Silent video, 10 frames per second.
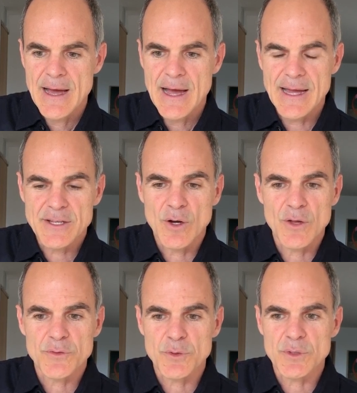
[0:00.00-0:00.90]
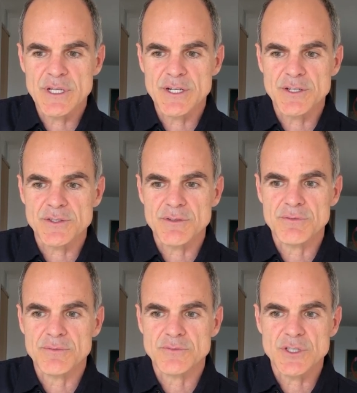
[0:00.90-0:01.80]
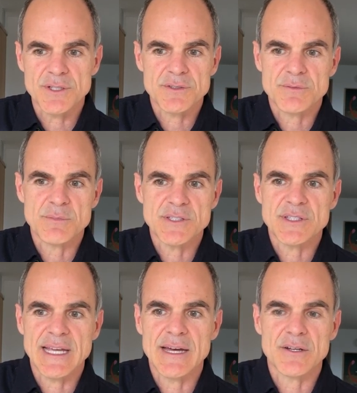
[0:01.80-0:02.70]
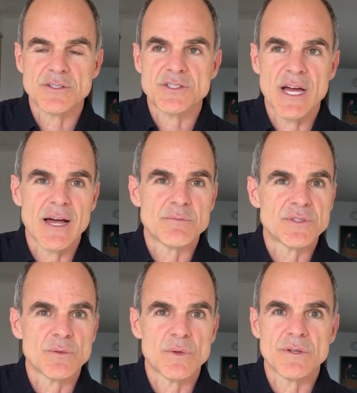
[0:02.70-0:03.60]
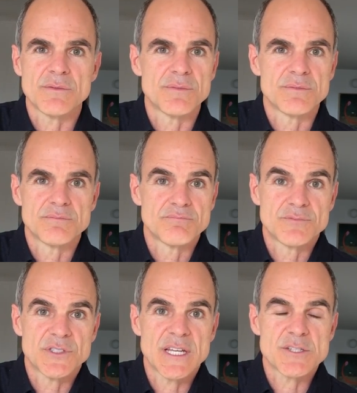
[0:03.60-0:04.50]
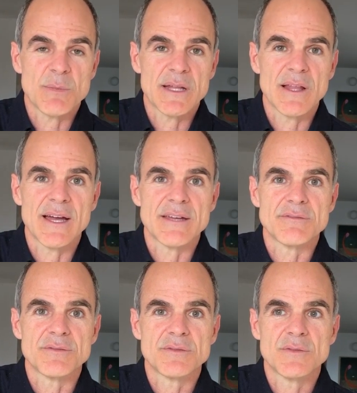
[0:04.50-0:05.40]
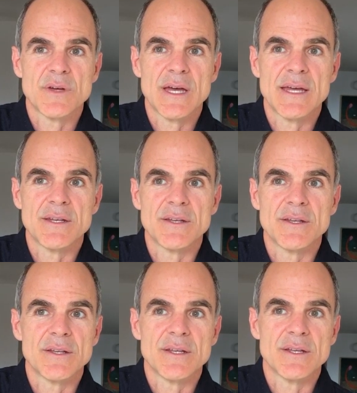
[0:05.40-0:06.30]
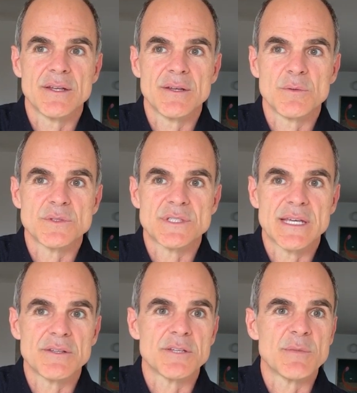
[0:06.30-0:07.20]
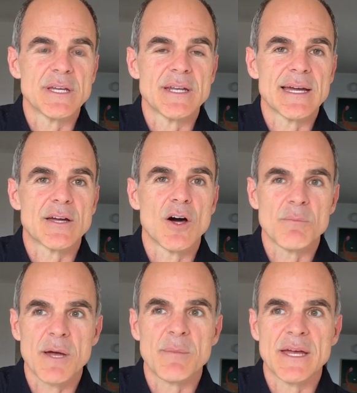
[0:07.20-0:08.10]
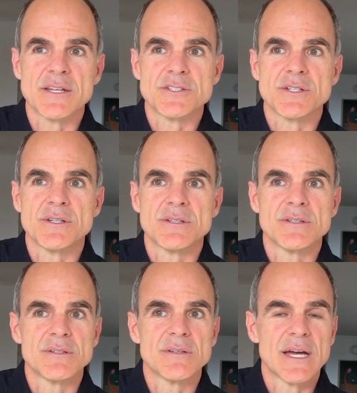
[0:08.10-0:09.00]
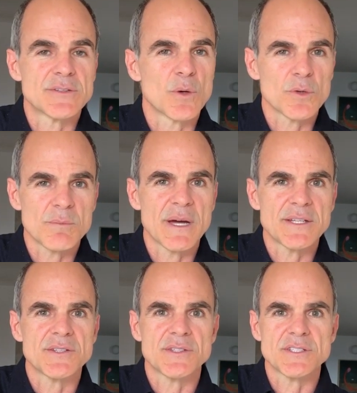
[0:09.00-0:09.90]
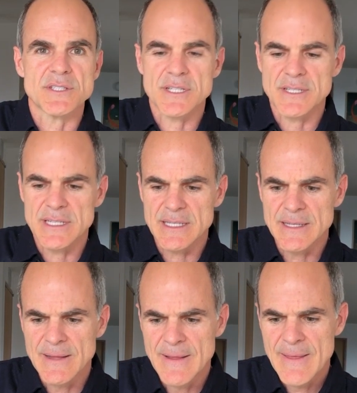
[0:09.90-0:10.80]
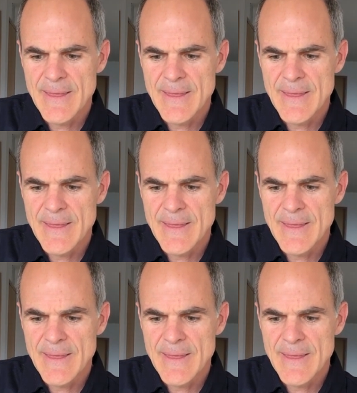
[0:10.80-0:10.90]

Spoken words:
I had gone through years of just missing out on jobs that would have changed my life, and it was killing me. And I called my manager, and I told him my decision, and he